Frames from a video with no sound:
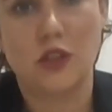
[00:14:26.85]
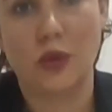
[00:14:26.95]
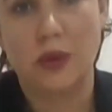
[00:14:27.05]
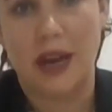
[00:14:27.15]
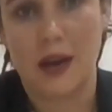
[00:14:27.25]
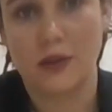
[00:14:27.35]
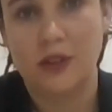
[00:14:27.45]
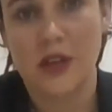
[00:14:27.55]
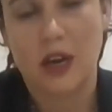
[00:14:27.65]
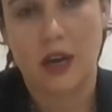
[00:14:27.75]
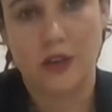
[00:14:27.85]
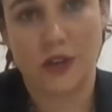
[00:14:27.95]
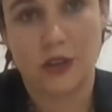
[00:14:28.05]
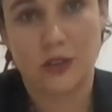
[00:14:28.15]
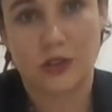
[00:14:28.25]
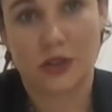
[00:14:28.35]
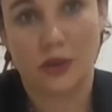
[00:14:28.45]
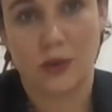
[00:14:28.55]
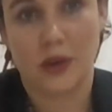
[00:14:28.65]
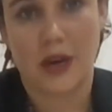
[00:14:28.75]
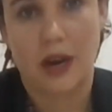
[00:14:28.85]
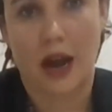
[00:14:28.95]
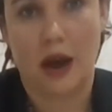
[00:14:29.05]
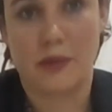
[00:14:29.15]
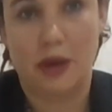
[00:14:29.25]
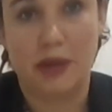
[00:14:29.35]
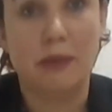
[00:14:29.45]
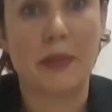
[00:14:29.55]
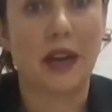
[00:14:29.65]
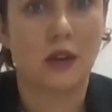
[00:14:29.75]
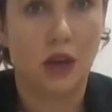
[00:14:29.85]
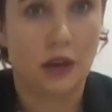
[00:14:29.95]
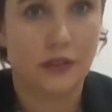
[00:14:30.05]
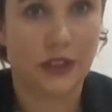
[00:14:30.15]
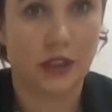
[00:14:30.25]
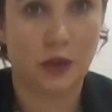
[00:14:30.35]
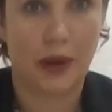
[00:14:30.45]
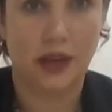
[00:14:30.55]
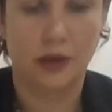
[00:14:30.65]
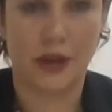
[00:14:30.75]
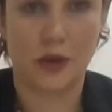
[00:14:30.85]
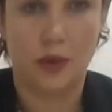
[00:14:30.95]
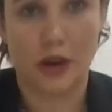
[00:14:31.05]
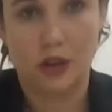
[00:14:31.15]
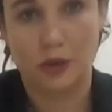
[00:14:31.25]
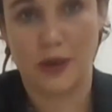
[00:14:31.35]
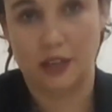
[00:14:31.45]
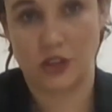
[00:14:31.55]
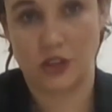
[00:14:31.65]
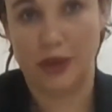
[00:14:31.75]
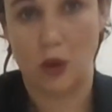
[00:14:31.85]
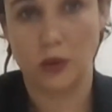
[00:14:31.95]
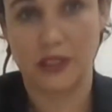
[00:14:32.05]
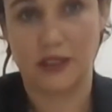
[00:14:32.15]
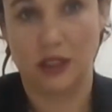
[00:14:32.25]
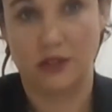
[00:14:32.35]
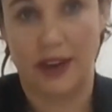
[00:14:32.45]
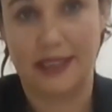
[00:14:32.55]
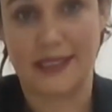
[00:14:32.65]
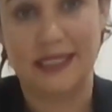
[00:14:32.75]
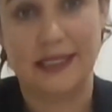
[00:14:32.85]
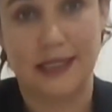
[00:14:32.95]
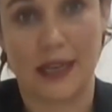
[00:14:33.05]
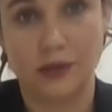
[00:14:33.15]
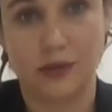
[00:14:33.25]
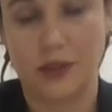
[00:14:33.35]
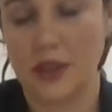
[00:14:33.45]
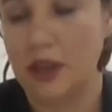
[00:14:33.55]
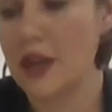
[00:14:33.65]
You would have a nurse or maybe a medical officer, depending where you are, who would actually be holding the device itself,